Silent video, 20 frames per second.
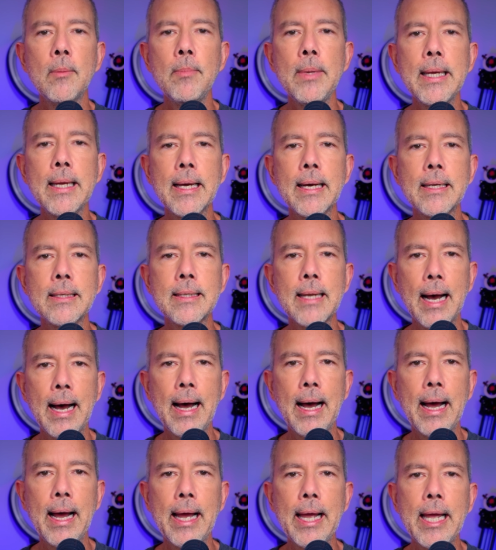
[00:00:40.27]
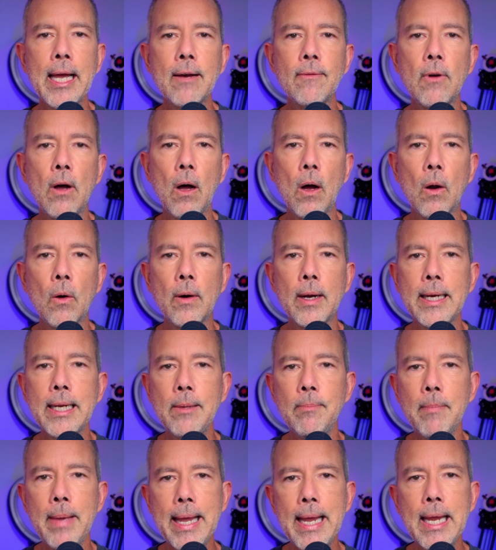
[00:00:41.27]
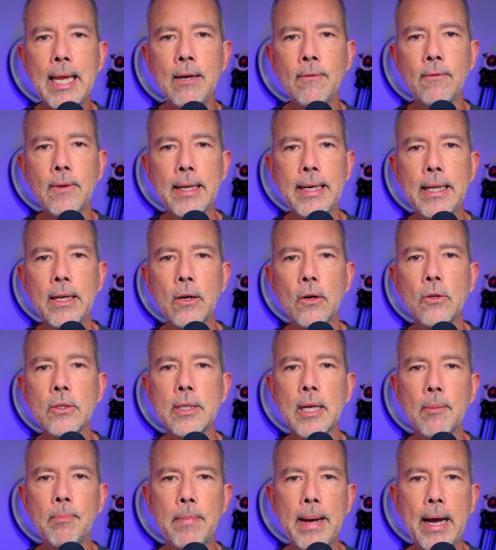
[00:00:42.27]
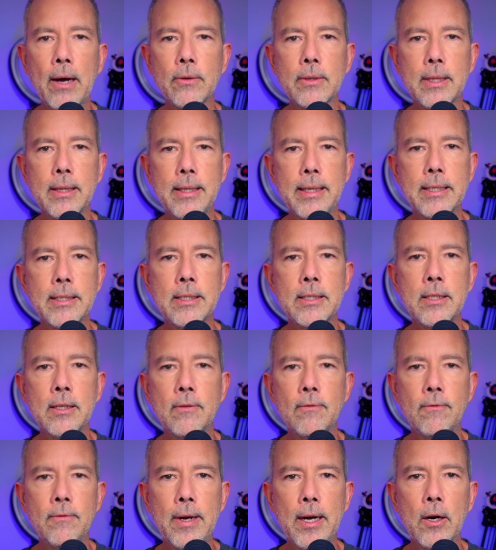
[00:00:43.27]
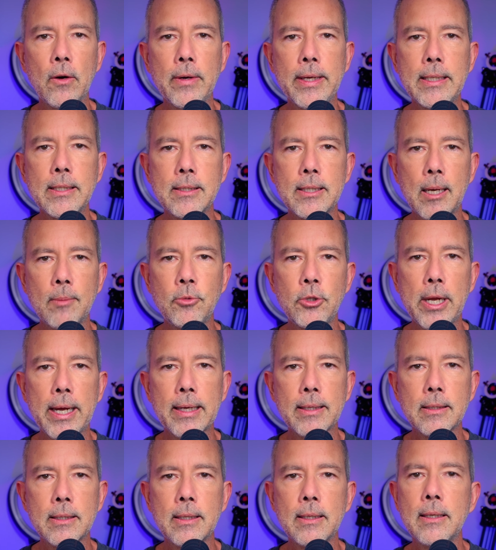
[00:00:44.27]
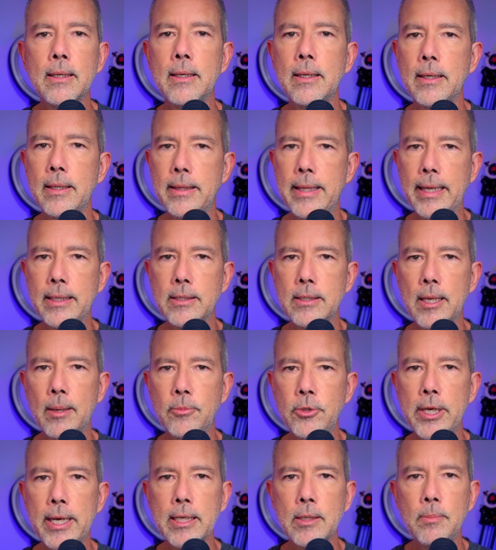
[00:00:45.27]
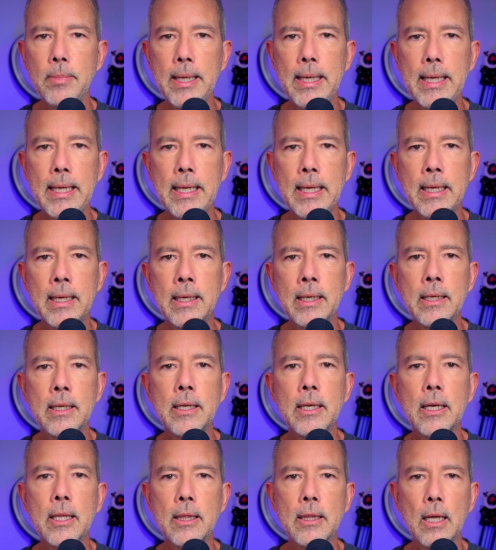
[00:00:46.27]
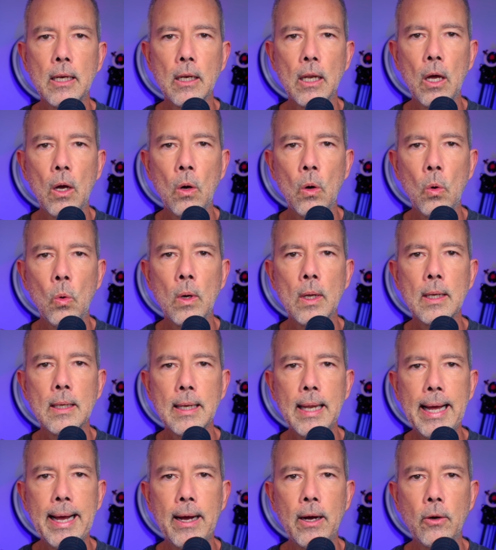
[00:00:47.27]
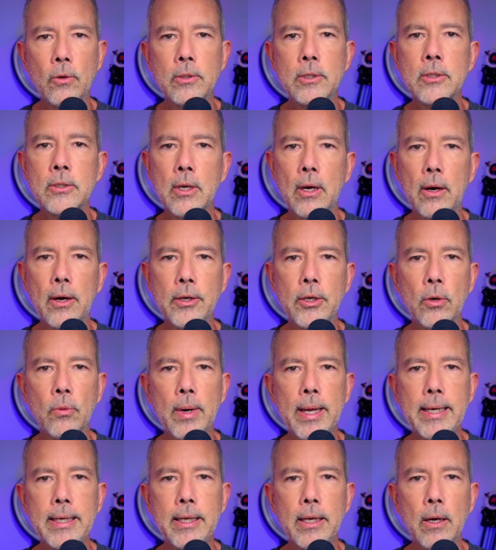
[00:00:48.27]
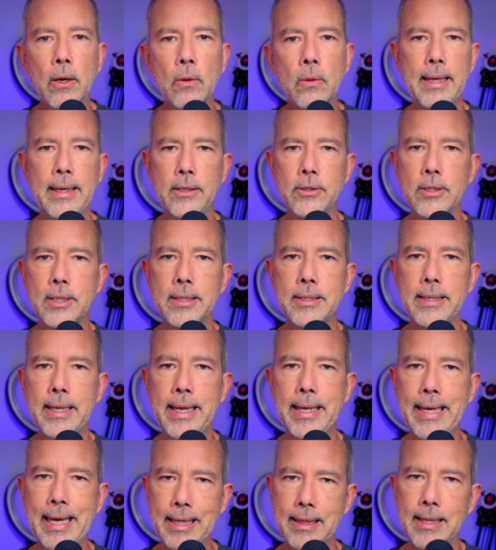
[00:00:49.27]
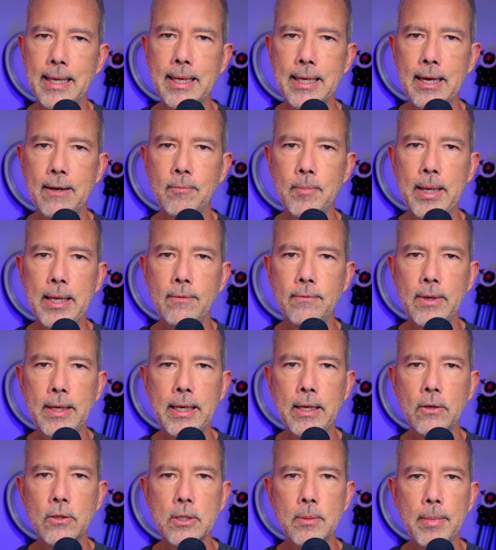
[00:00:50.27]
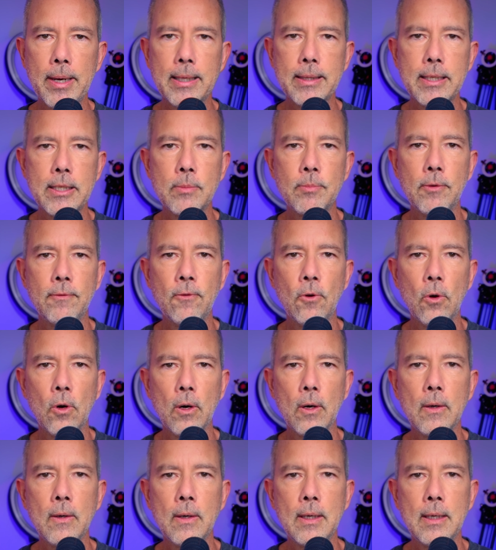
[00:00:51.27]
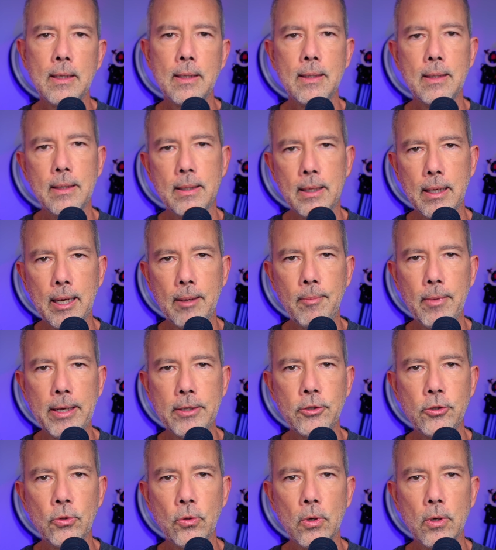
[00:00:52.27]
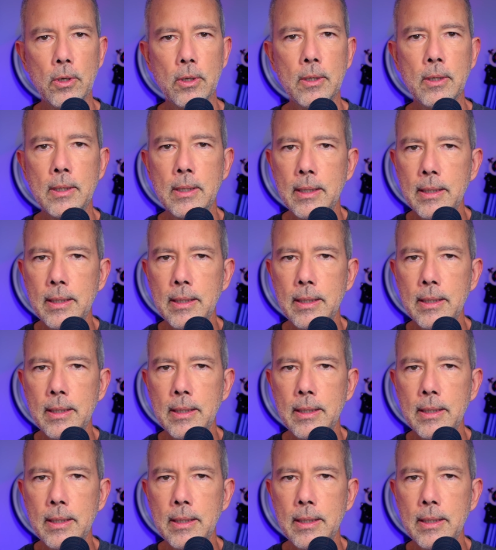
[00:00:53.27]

because I have already made videos about this very subject. That subject being the low louds on your radio. That is to say, I think I've made videos about this before. I'm not sure.